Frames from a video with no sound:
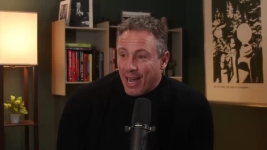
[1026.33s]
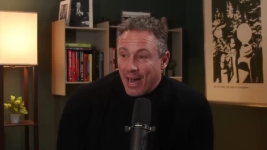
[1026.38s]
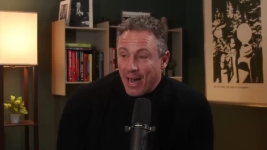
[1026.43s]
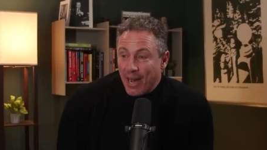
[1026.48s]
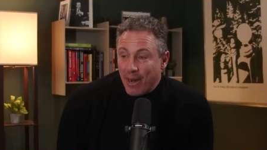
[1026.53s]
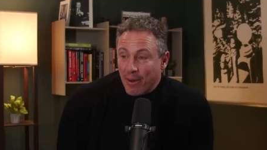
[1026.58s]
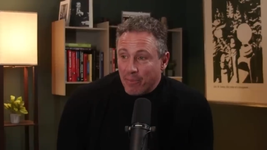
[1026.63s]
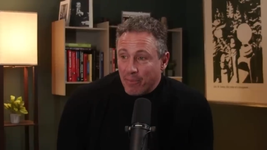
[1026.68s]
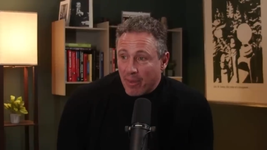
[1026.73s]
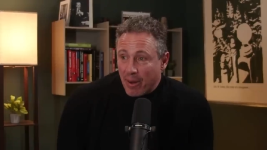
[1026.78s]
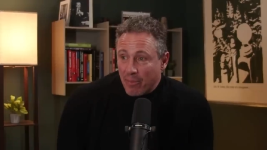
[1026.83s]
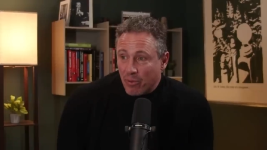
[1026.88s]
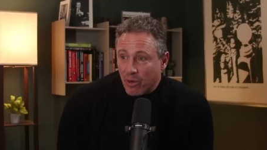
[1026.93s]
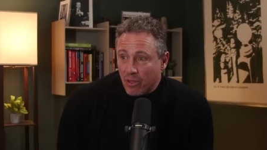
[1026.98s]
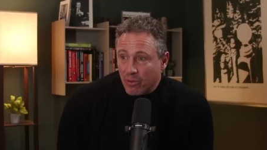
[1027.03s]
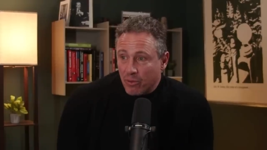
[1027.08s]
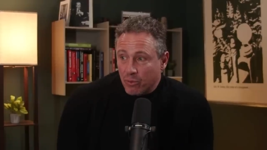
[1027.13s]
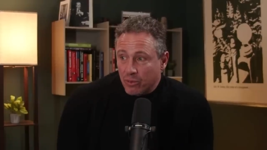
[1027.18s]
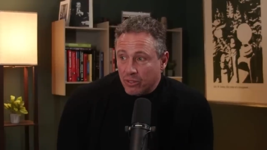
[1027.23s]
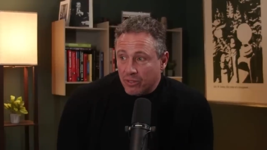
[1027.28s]
my
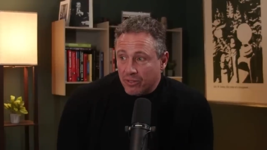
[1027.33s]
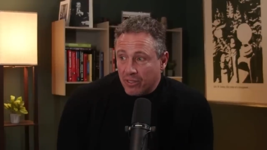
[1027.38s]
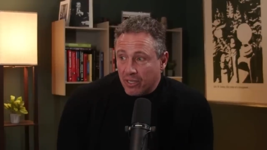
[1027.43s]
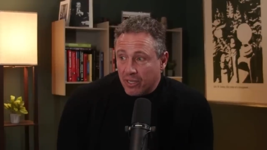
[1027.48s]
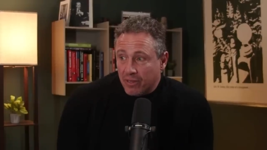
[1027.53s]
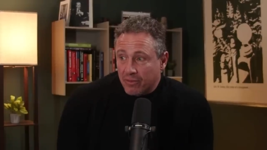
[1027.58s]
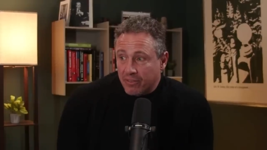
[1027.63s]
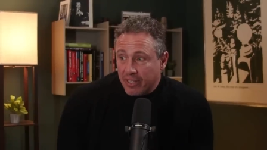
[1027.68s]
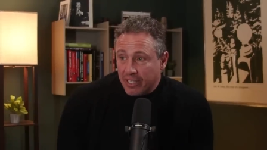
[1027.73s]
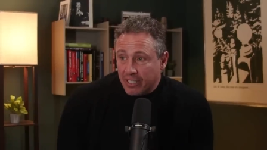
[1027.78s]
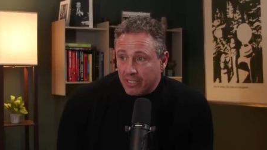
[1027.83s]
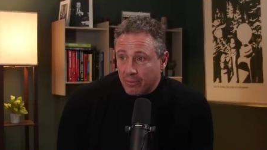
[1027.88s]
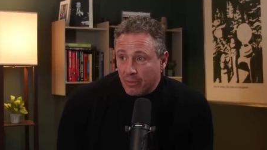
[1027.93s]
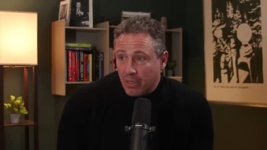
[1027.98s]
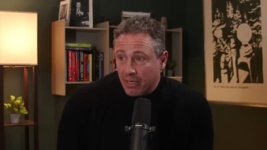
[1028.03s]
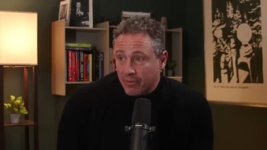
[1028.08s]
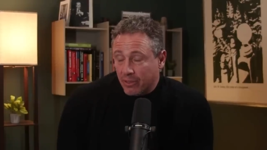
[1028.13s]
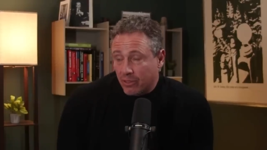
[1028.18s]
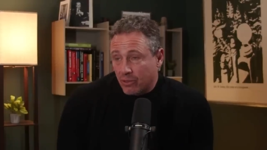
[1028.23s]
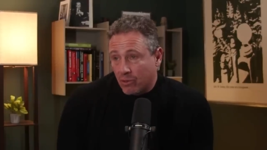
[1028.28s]
brother was a victim
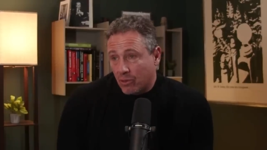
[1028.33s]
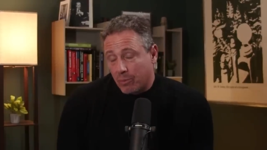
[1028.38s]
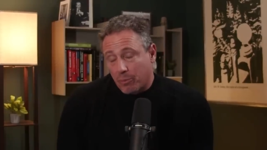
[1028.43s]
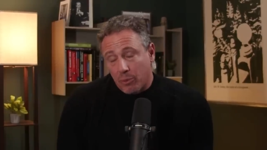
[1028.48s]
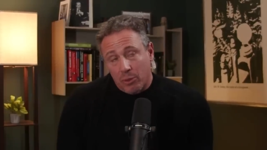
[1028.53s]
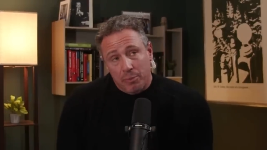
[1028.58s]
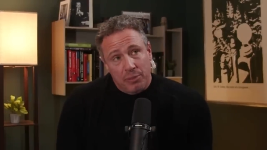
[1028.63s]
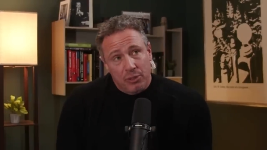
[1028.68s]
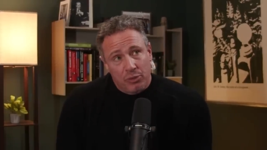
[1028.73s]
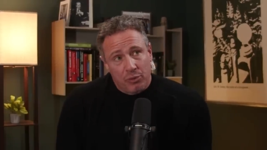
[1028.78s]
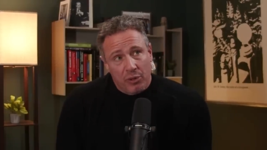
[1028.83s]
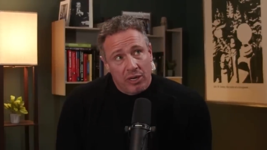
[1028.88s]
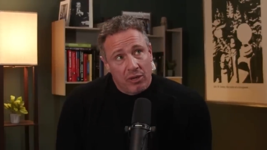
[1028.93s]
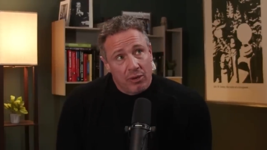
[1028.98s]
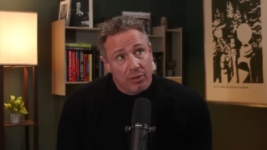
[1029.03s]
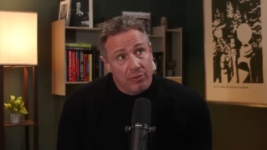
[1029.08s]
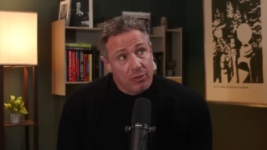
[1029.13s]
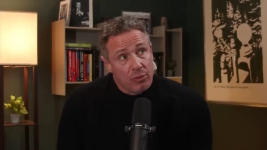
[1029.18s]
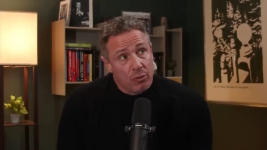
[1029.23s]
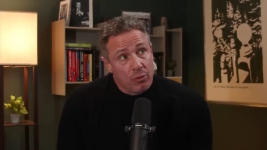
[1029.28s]
of it or a
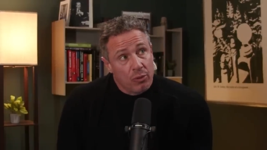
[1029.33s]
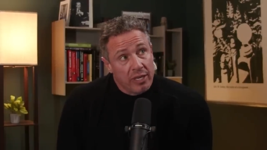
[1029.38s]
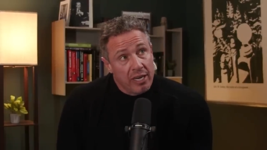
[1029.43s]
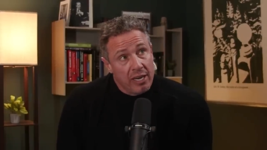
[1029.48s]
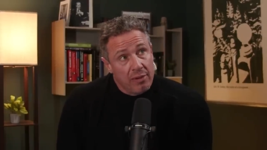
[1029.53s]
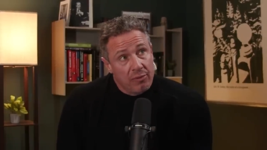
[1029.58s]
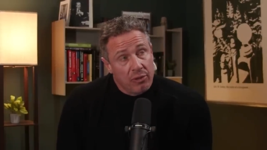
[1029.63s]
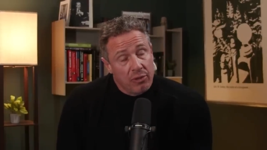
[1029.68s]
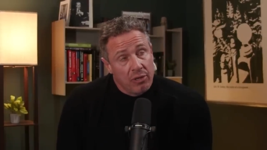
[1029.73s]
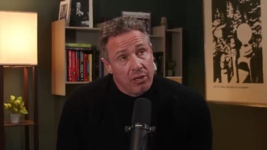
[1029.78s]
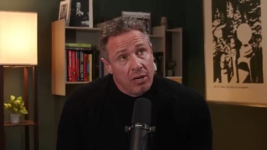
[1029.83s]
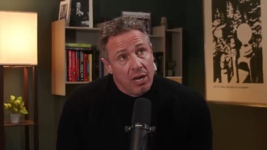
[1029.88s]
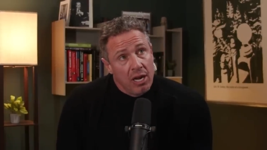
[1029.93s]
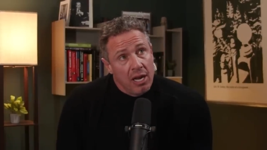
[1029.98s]
perpetrator of it or whatever,